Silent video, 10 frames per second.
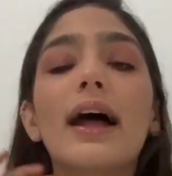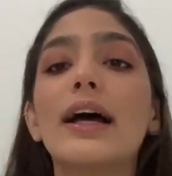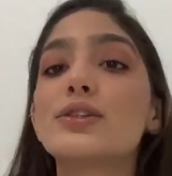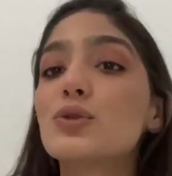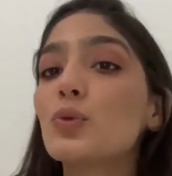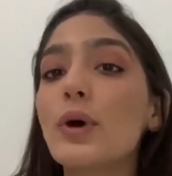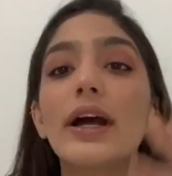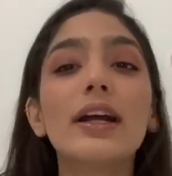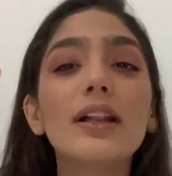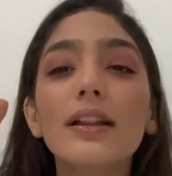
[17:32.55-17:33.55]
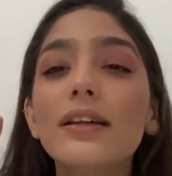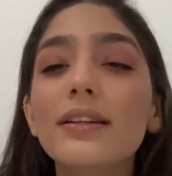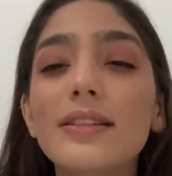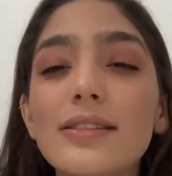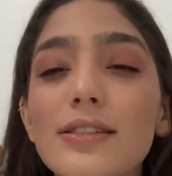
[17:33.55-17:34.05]
I swear, it
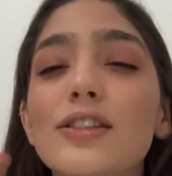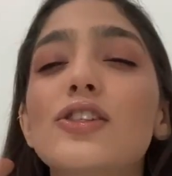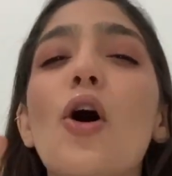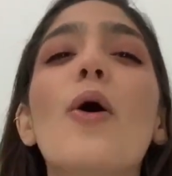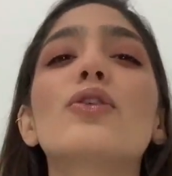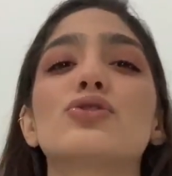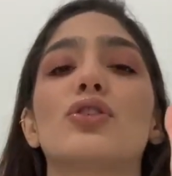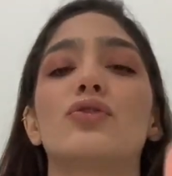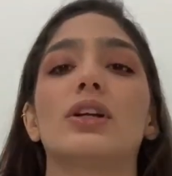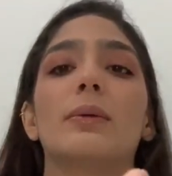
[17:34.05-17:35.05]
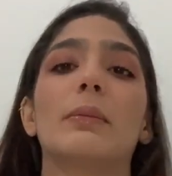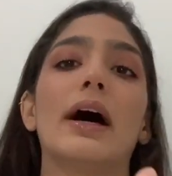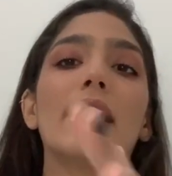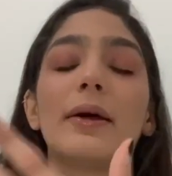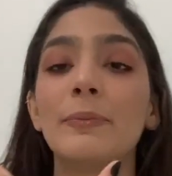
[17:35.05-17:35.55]
looks so freaking
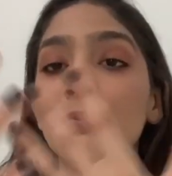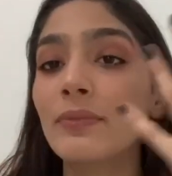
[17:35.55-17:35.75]
bad.